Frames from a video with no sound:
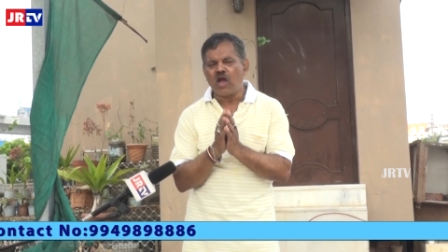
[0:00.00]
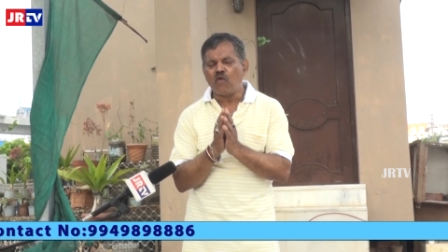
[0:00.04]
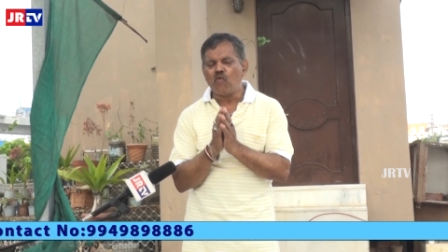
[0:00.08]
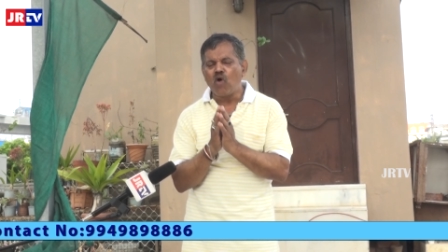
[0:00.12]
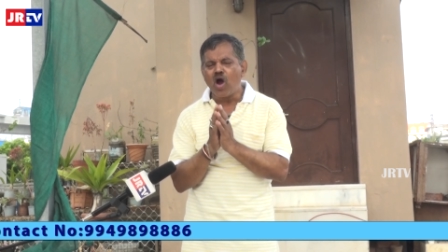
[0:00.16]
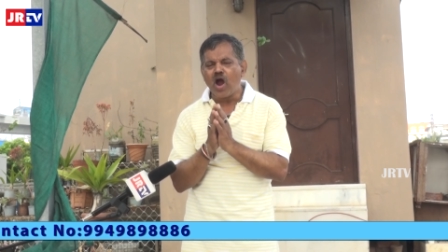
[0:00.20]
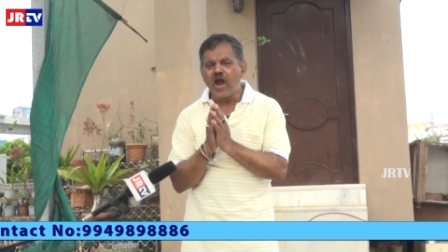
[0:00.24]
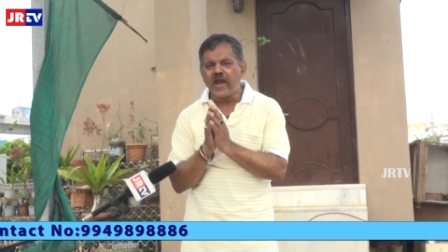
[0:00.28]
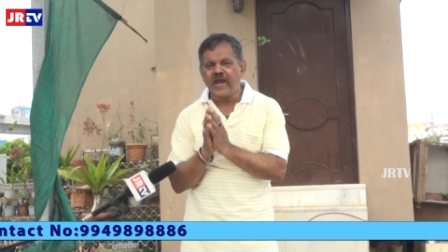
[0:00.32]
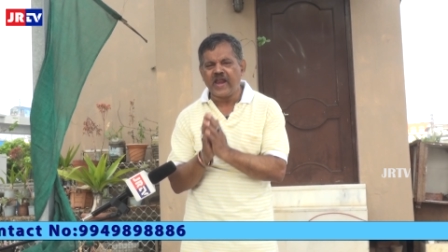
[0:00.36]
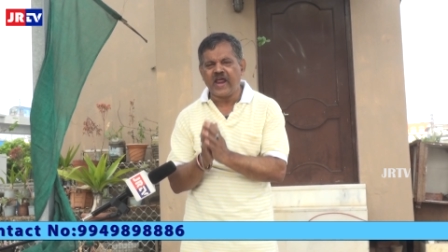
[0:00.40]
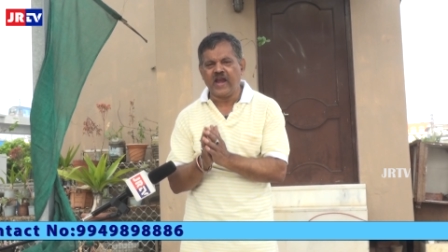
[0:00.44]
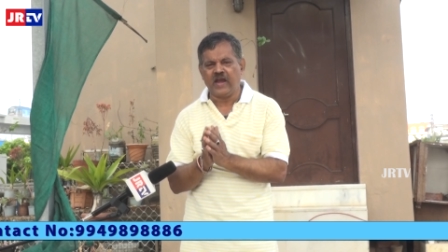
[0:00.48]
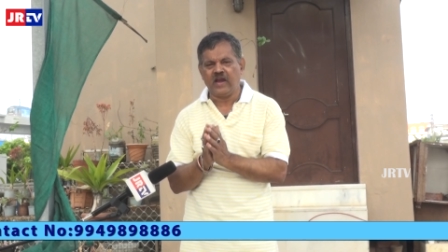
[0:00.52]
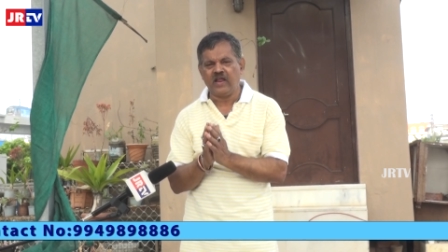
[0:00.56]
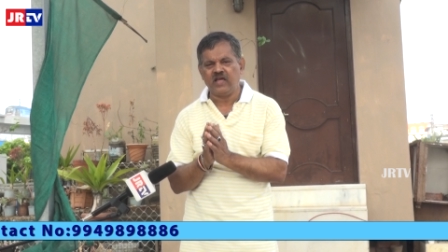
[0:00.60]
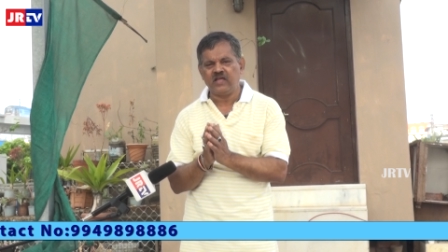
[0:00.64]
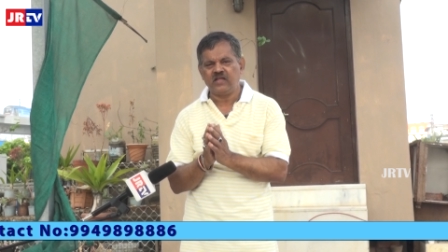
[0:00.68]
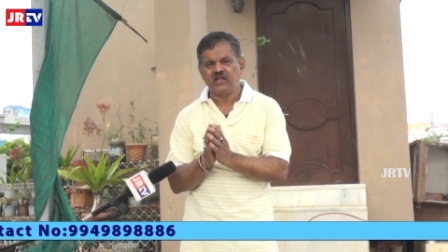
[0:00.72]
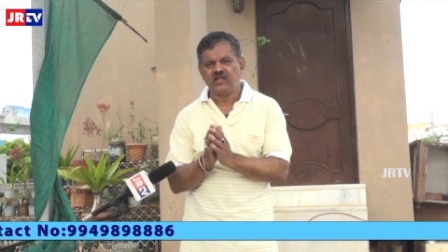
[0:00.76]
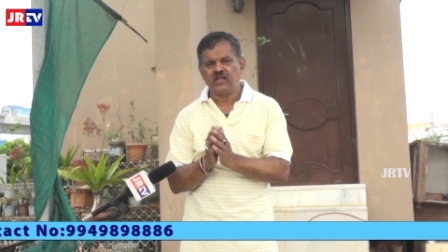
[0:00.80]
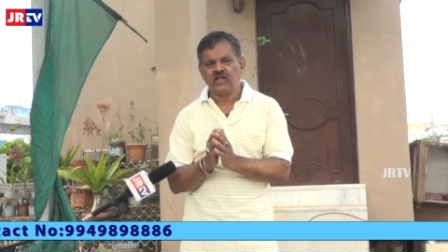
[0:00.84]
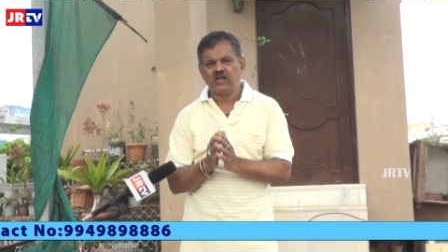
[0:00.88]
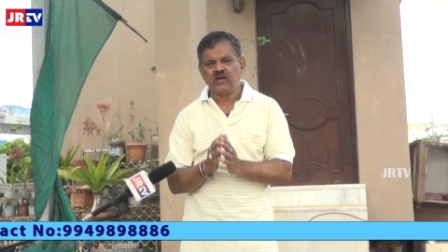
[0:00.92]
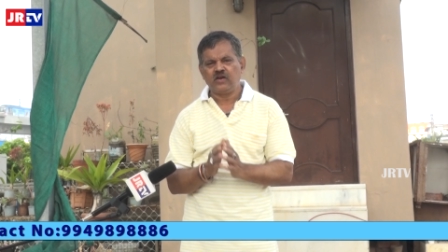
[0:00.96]
avoided
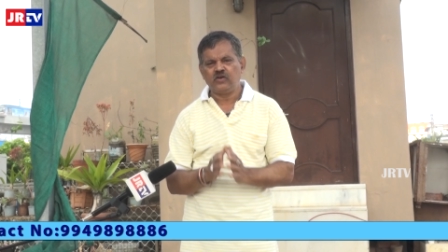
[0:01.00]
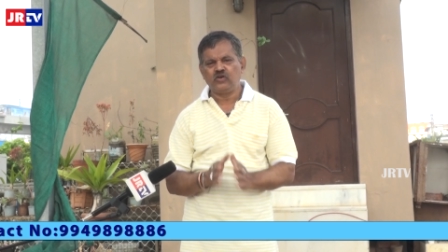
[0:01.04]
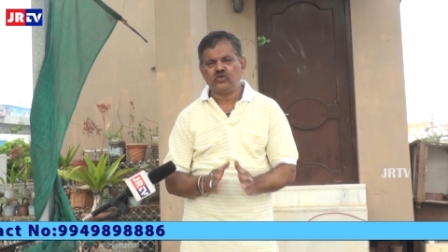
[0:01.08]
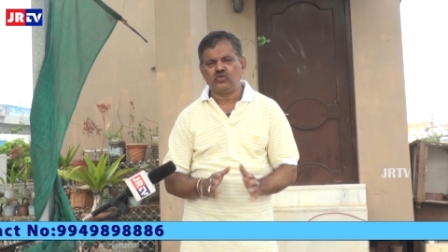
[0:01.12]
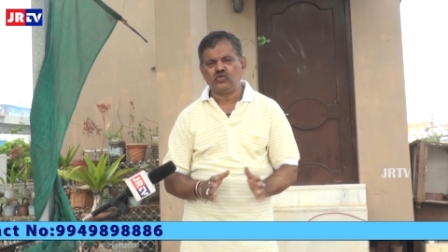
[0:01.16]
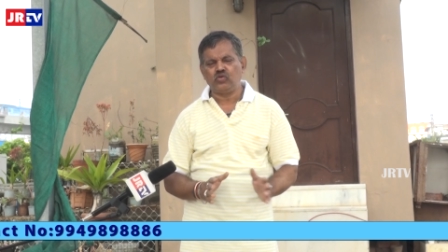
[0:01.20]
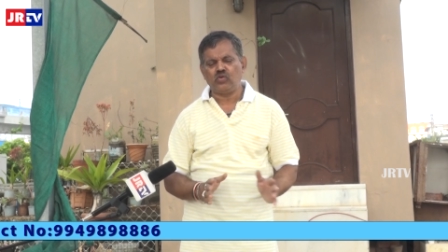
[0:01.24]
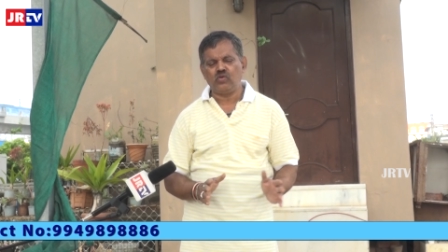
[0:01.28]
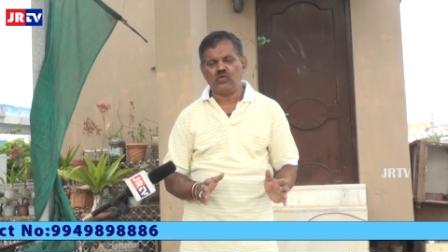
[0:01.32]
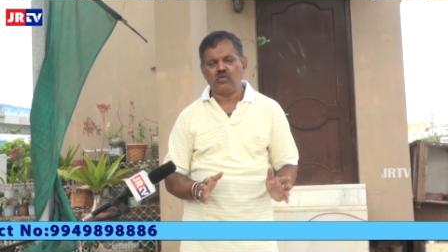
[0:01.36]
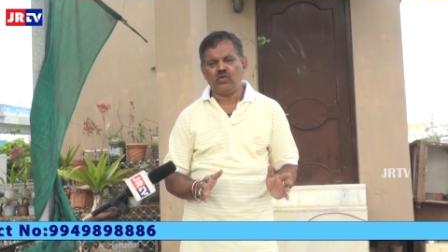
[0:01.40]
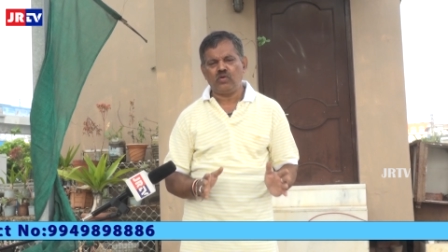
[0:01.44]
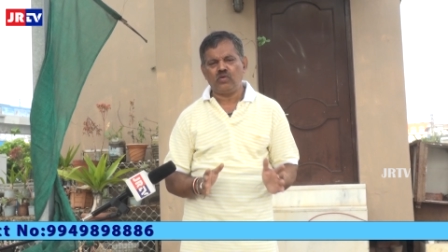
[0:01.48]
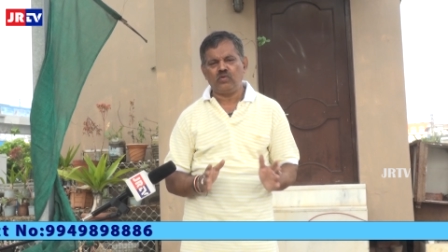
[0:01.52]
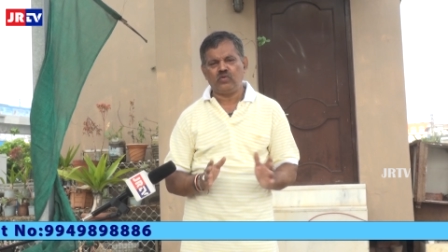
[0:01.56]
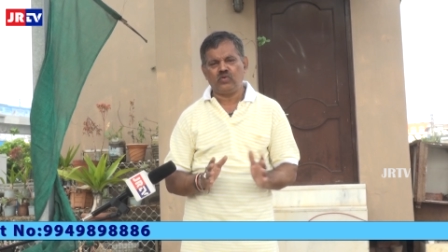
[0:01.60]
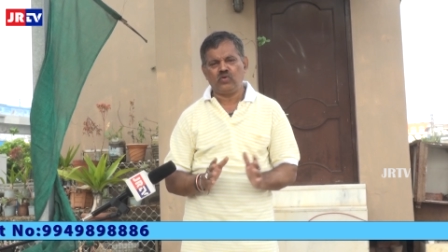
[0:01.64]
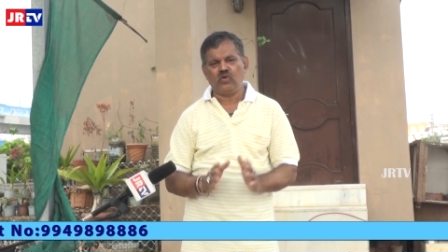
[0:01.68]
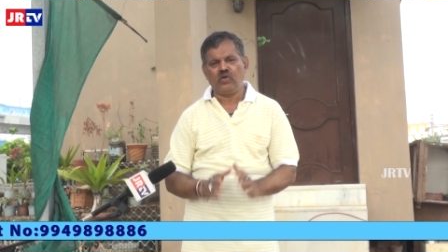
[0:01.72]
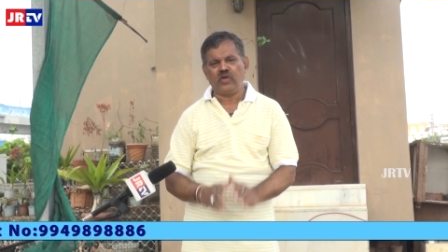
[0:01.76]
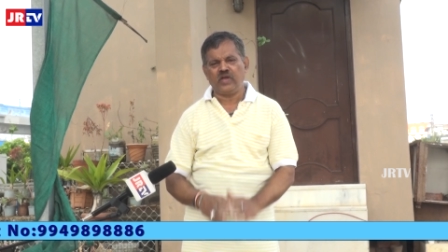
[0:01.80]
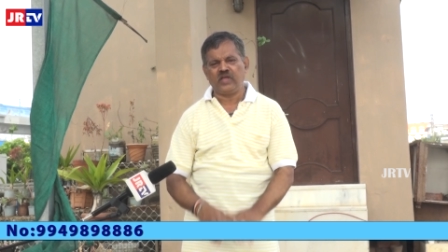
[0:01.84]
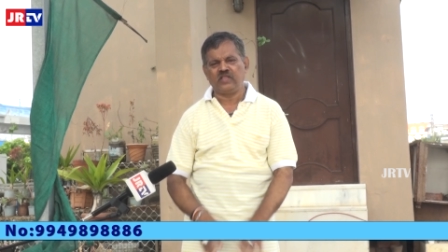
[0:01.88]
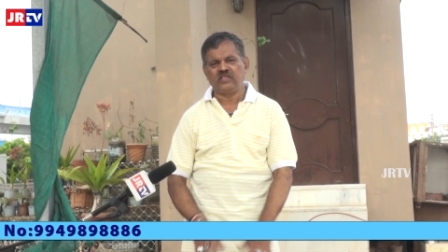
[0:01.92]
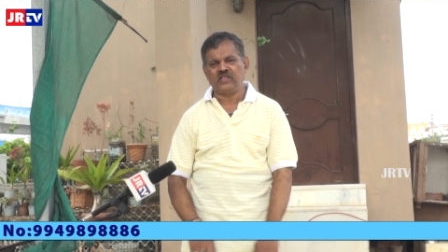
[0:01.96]
to
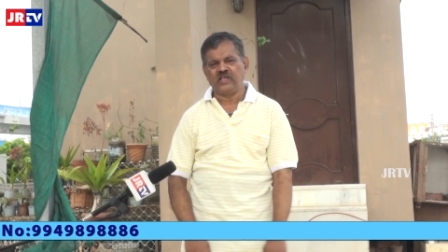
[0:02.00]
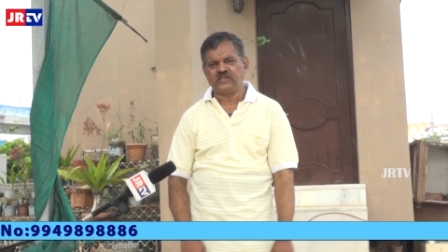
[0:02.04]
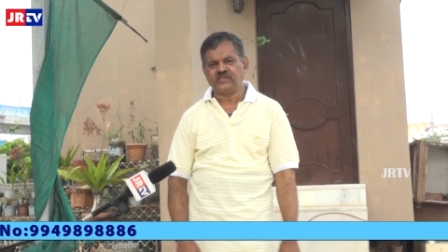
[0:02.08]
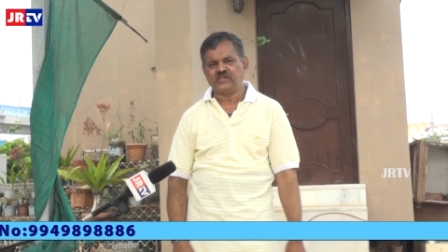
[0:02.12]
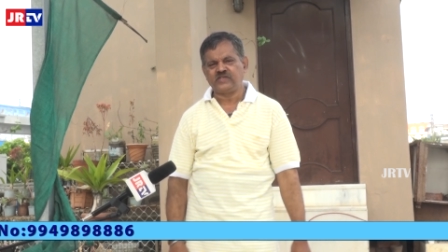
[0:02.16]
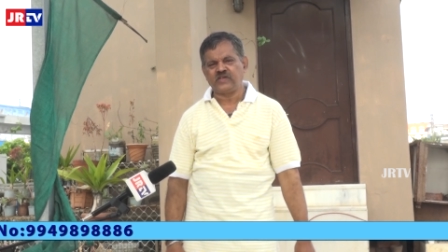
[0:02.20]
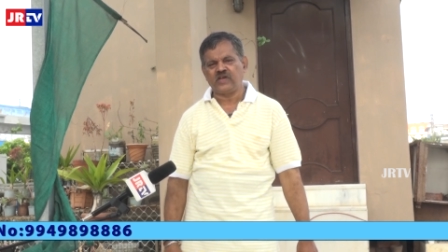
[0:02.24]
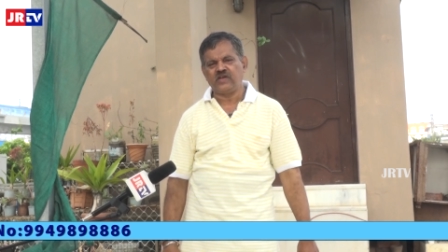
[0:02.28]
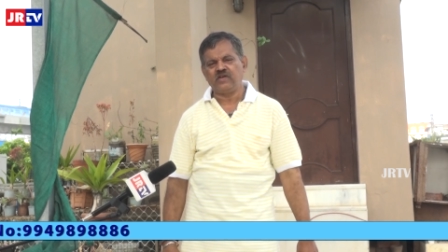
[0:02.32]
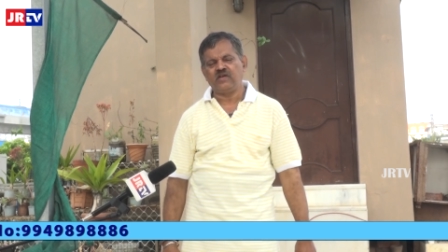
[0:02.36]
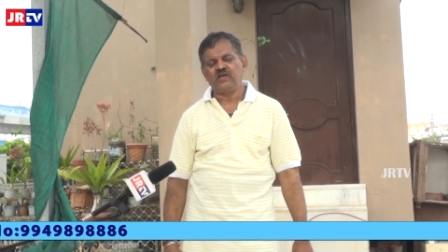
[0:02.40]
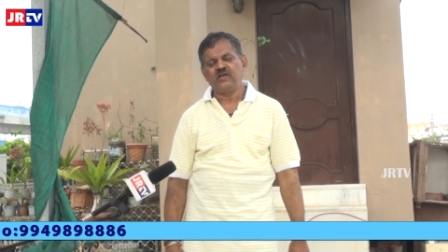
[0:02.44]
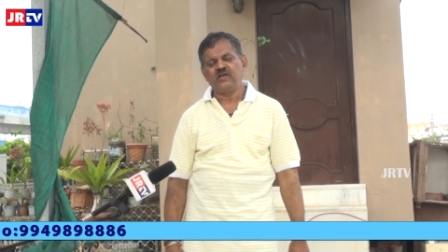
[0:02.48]
doing this